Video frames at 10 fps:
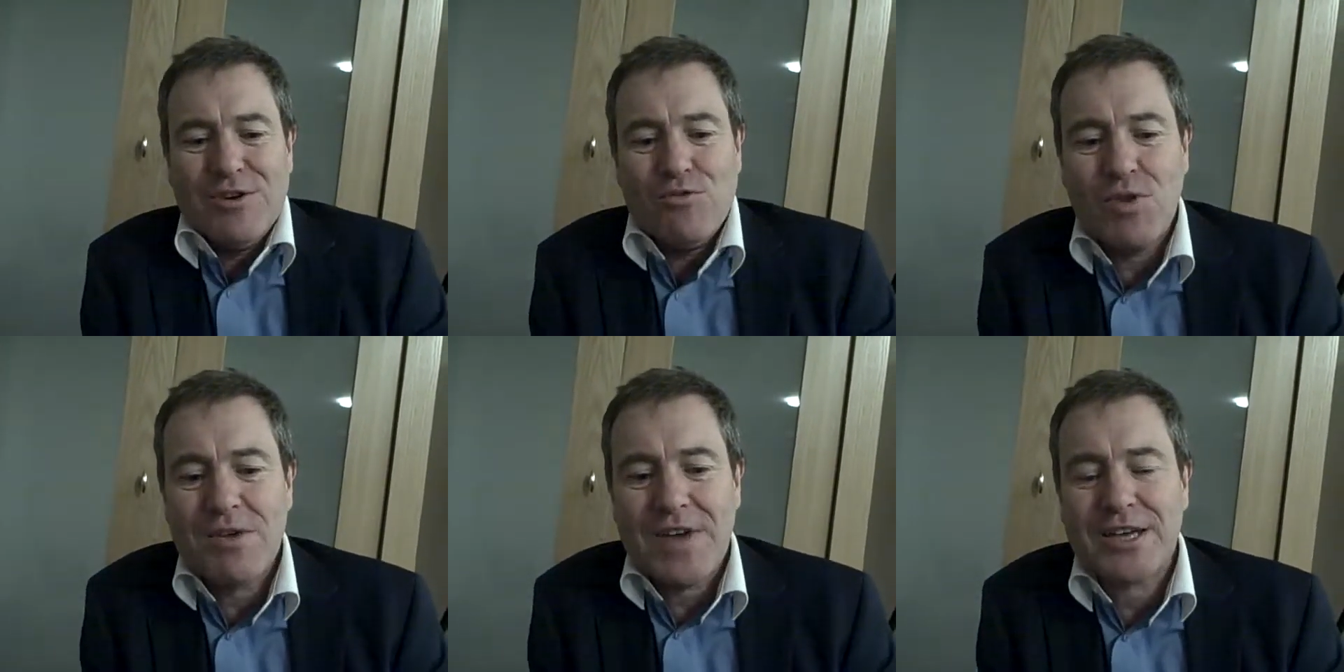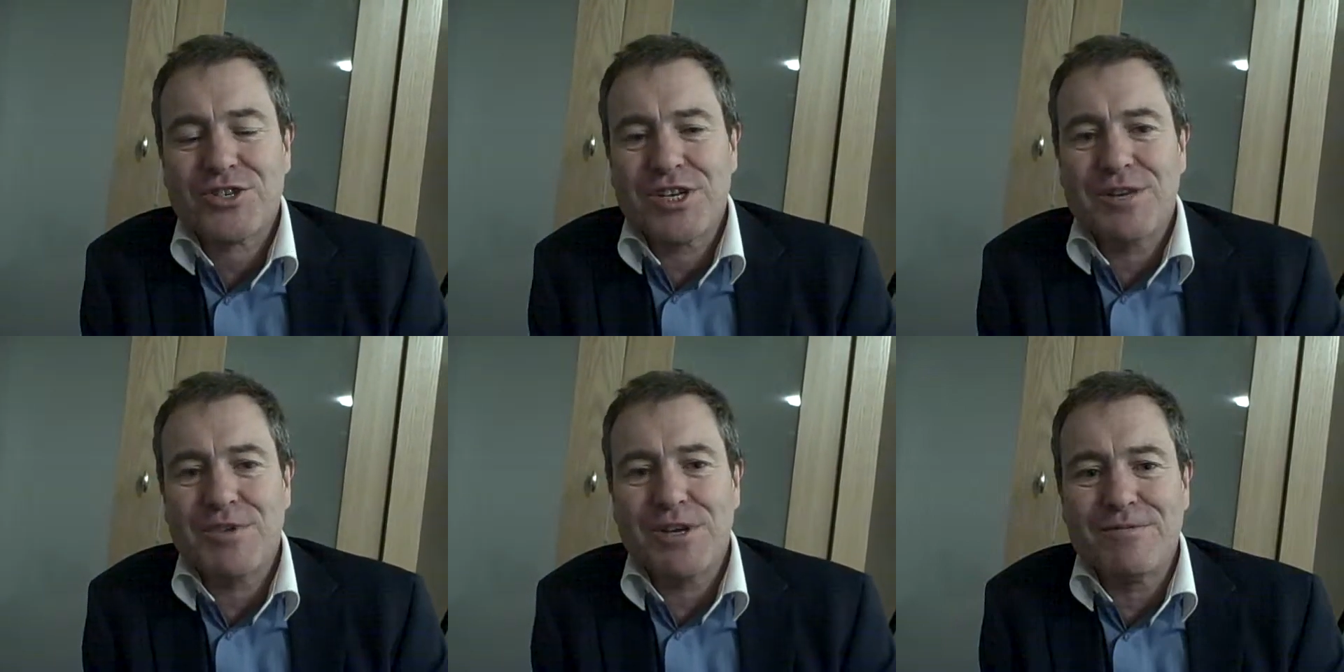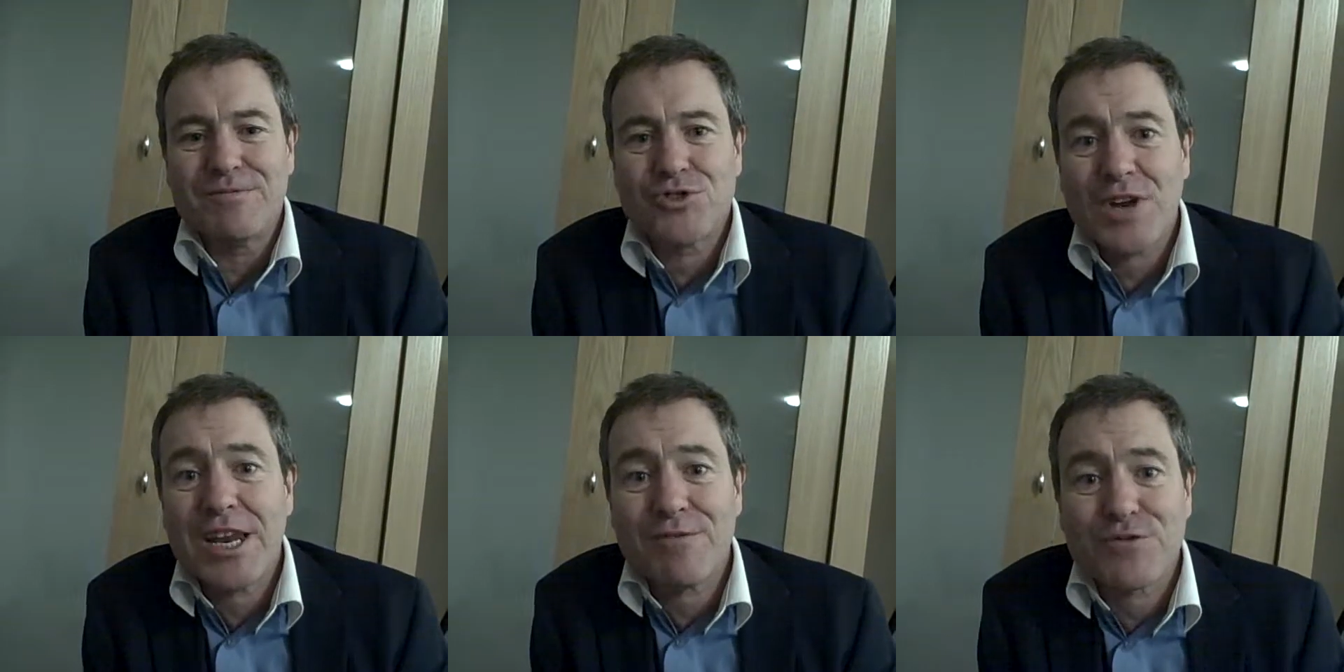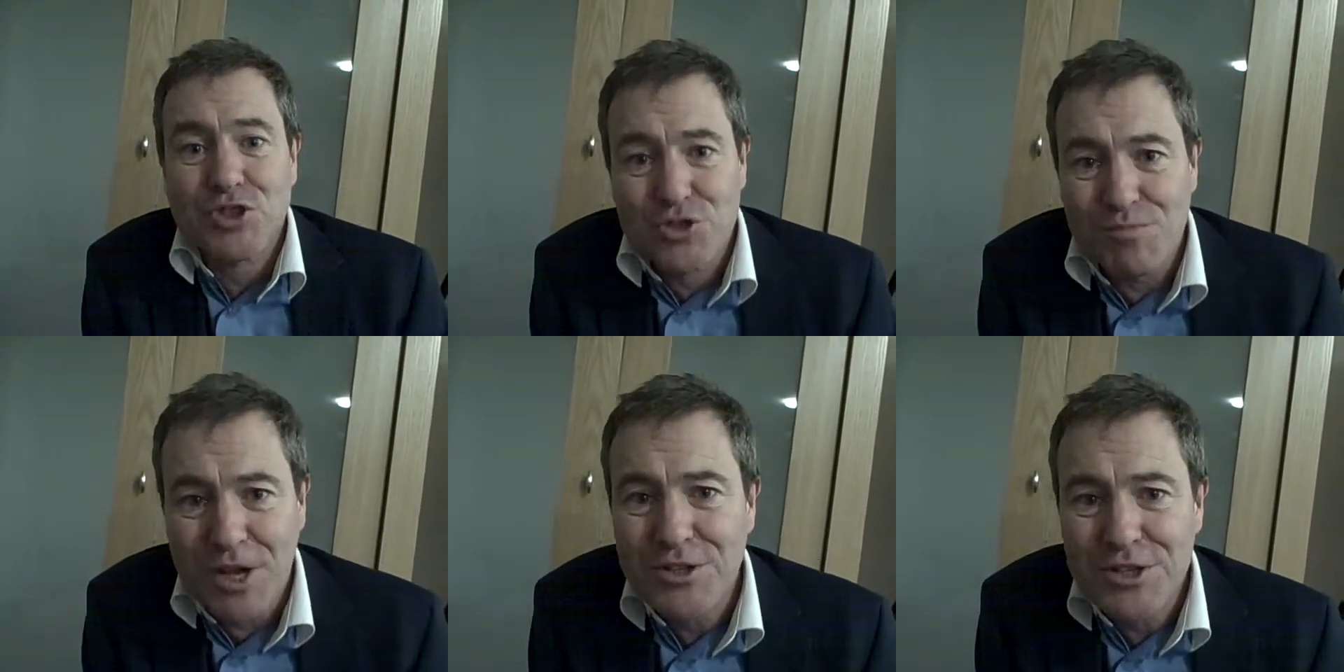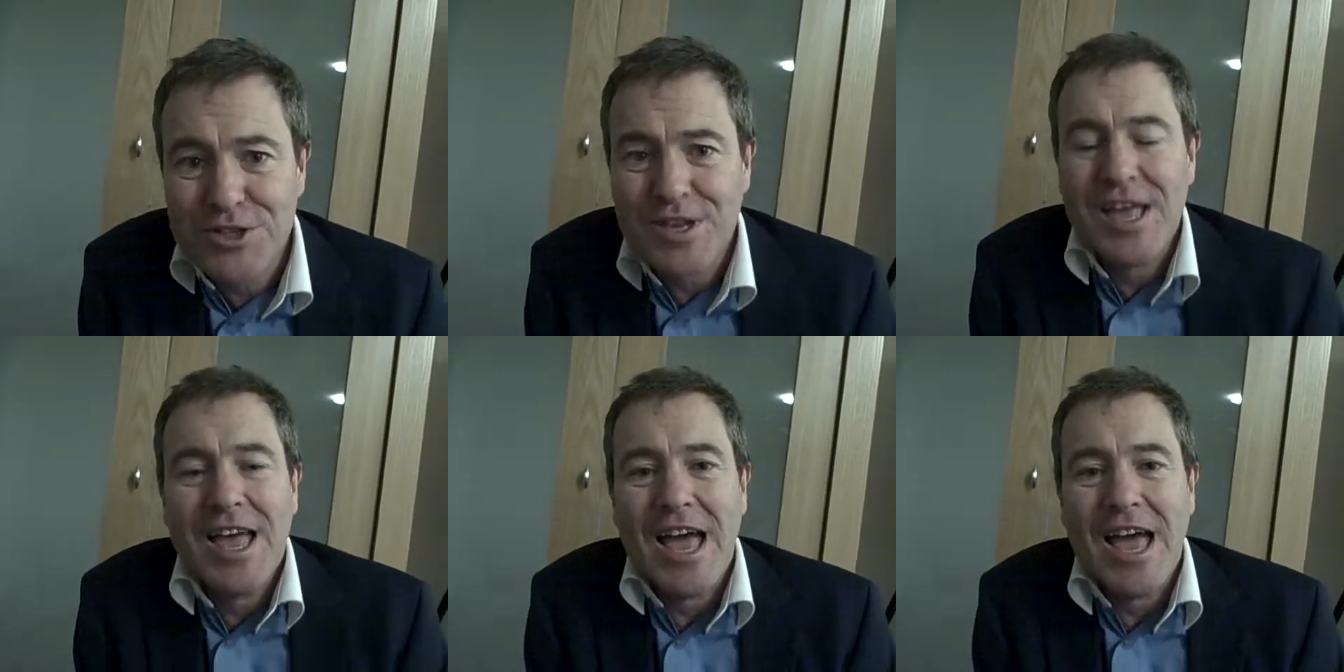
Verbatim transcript: we have actually been trading for two months,